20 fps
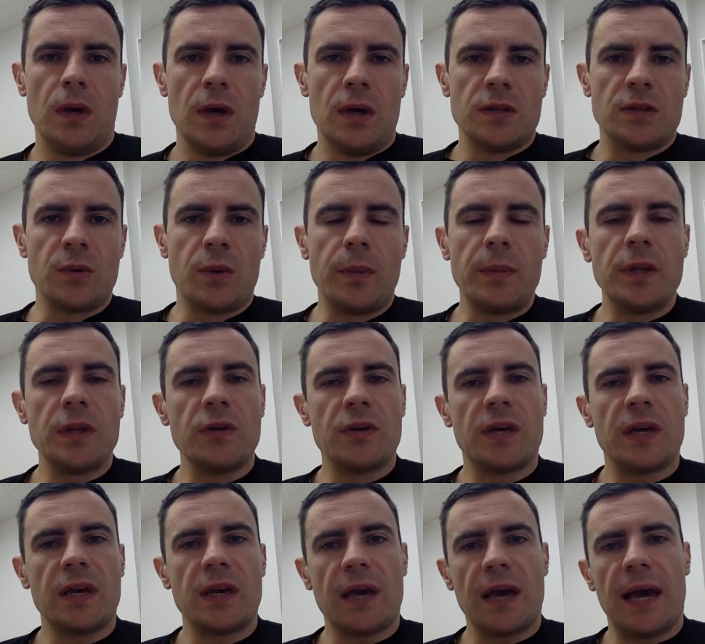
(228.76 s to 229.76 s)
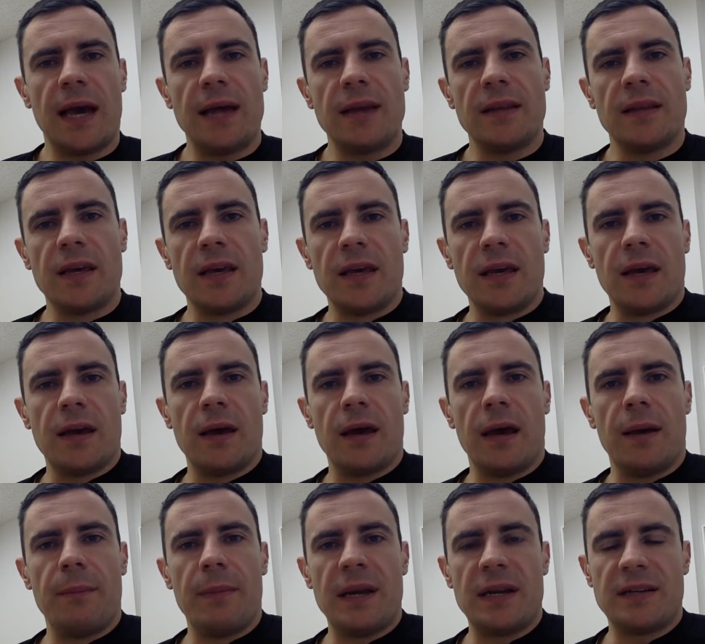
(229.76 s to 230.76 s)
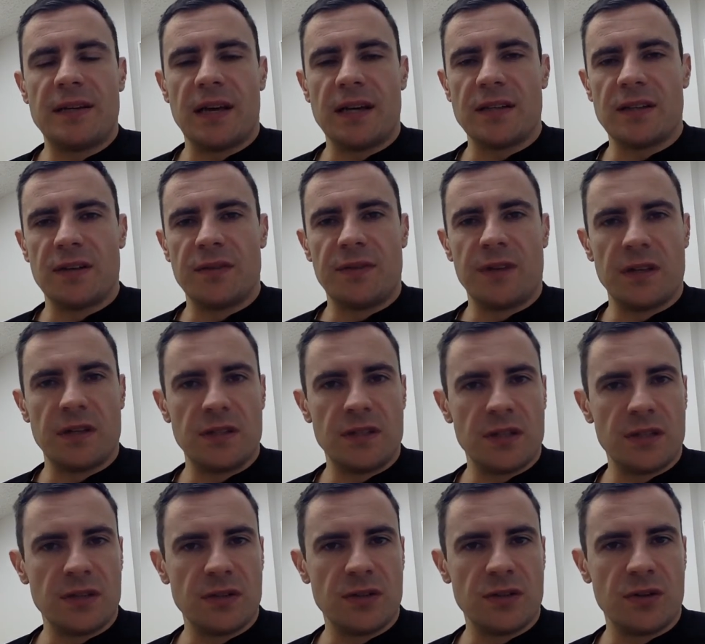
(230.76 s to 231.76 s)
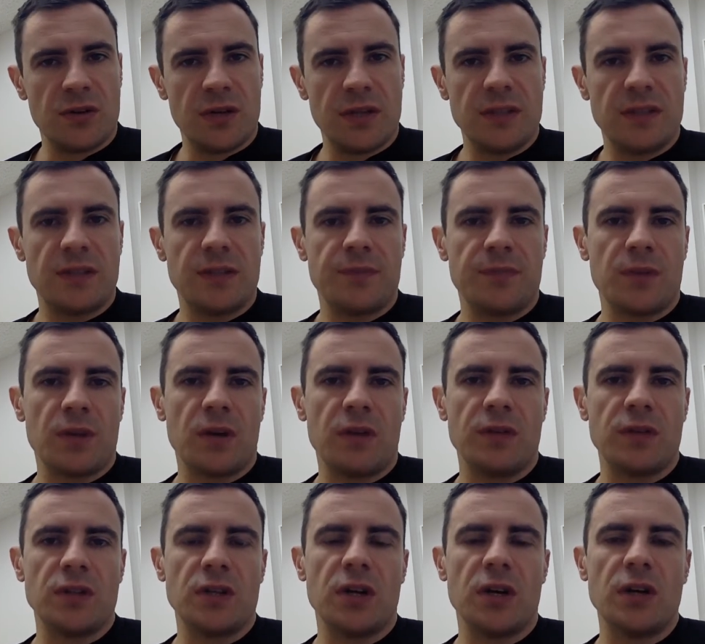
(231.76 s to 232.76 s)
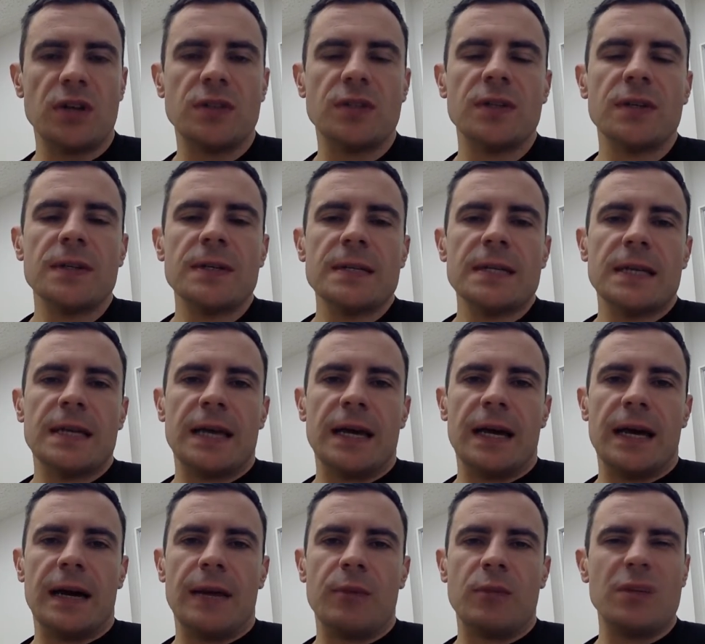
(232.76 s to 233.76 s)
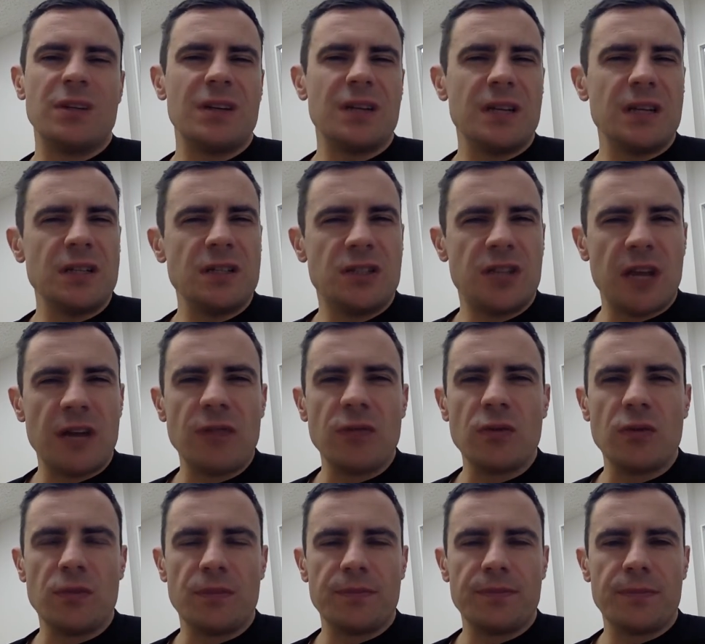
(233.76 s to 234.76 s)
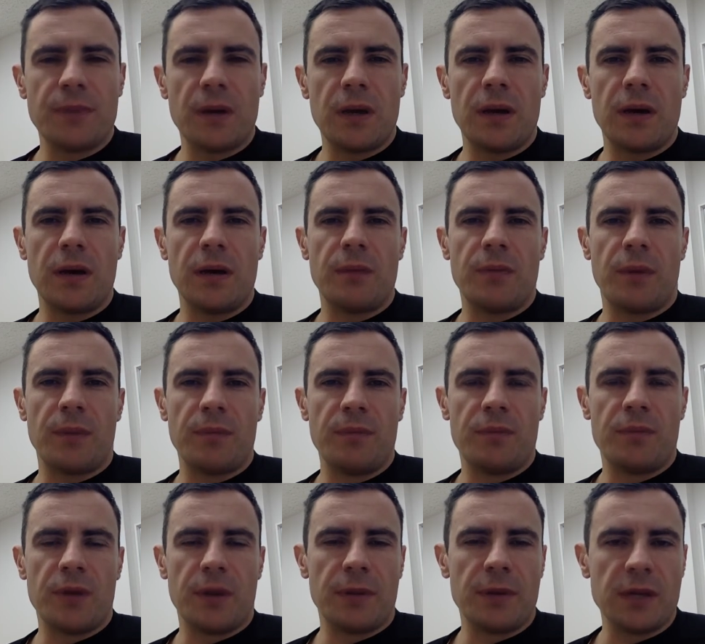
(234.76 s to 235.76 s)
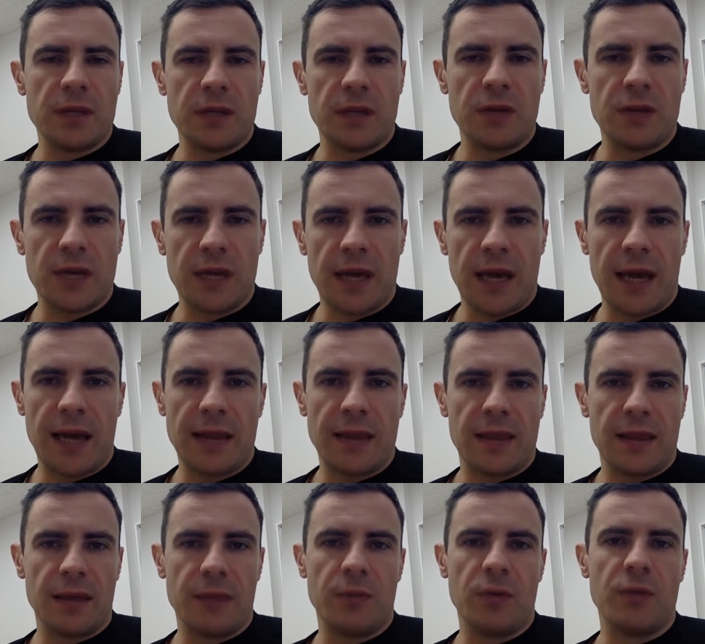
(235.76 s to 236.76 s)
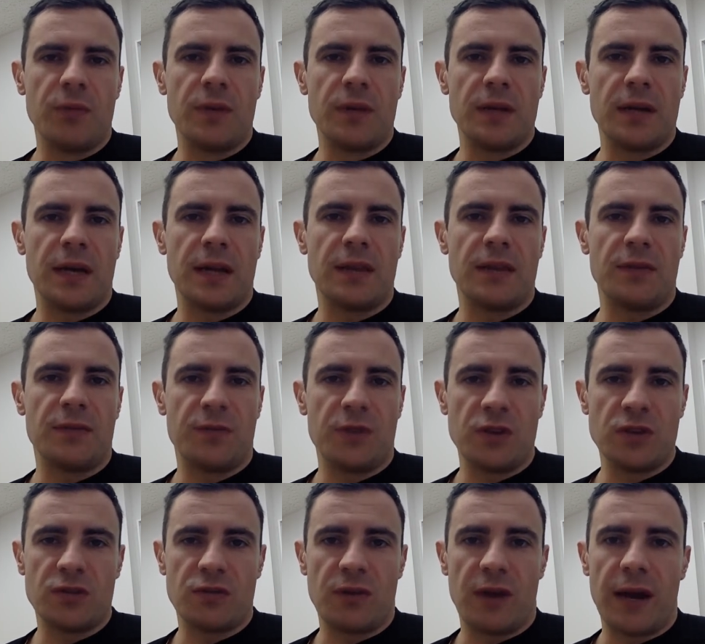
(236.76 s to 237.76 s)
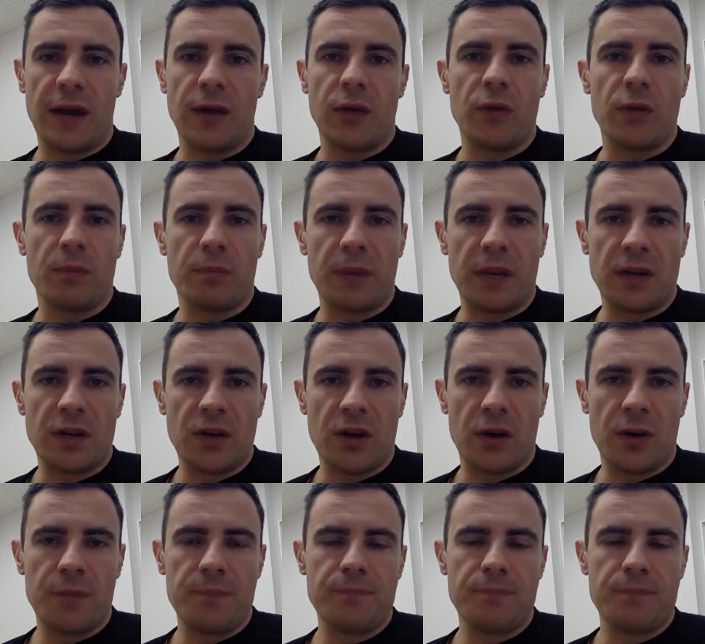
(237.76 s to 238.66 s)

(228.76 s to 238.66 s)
So when we're looking at the metatarsophalangeal joints of the toes, in general, predominantly looking at the movement at the first ray, or the big toe.